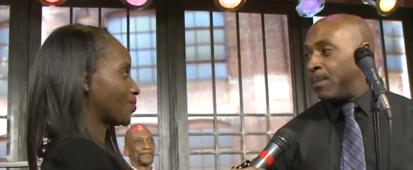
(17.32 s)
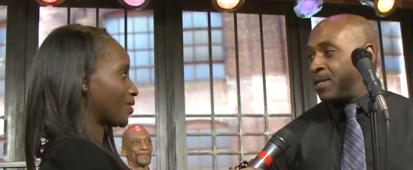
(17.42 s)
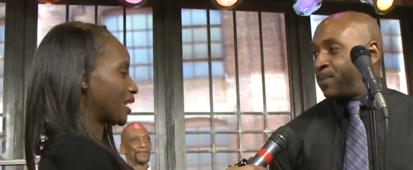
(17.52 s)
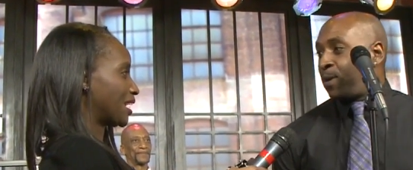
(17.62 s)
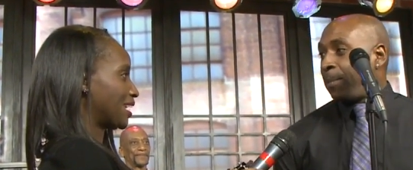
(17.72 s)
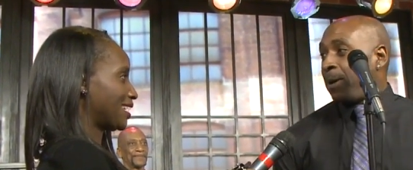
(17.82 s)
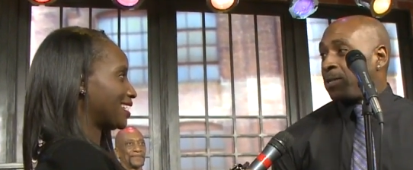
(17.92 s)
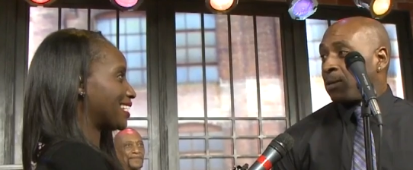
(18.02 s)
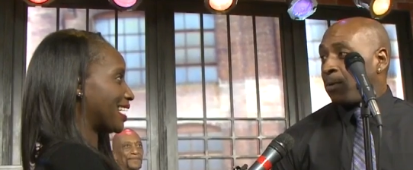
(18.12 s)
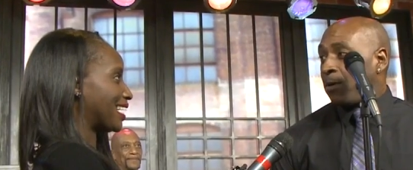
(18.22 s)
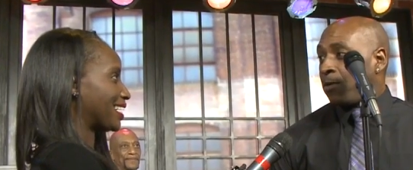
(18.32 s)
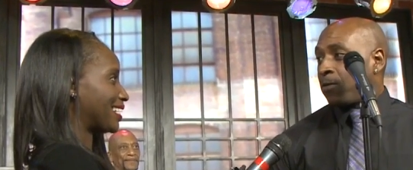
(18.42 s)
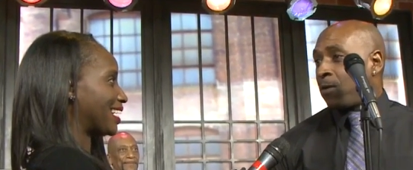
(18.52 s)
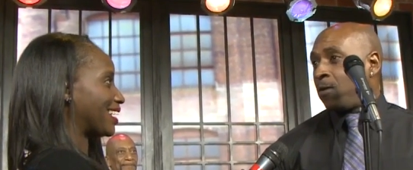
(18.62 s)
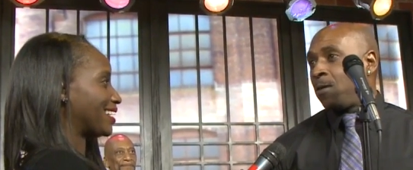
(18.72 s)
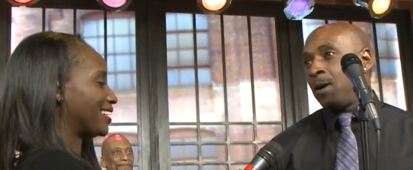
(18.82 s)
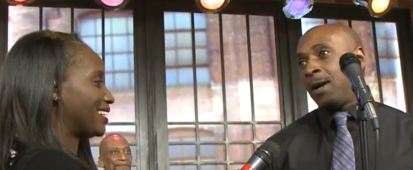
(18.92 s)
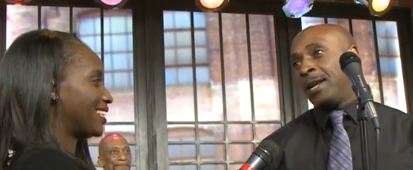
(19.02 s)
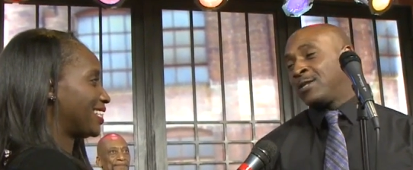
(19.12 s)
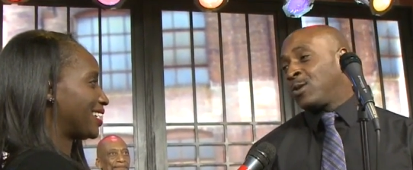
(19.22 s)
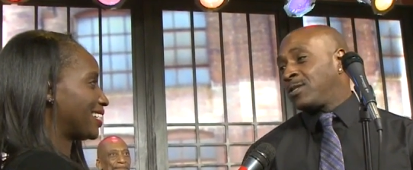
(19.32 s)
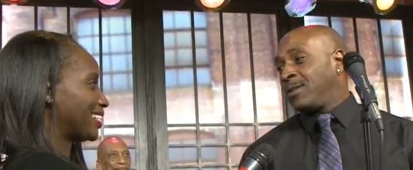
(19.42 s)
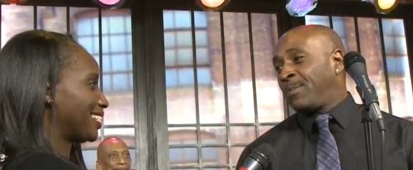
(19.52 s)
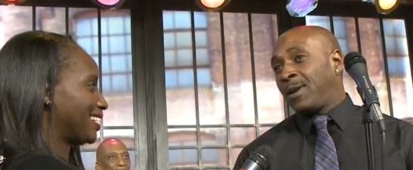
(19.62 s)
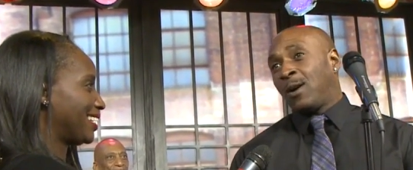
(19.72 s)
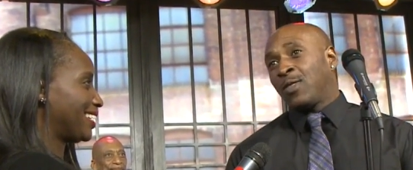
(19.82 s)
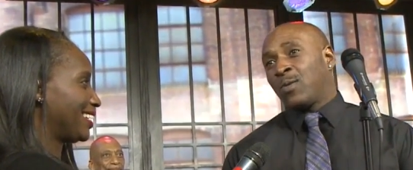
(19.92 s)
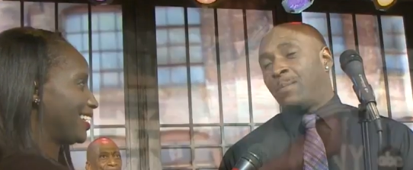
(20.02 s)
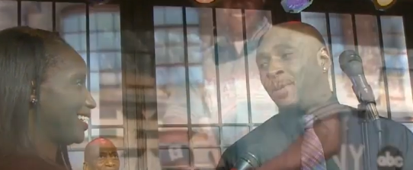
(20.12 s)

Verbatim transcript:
Speaker 1: baseball, and basketball. Yeah. So yeah. I had a choice to play all three,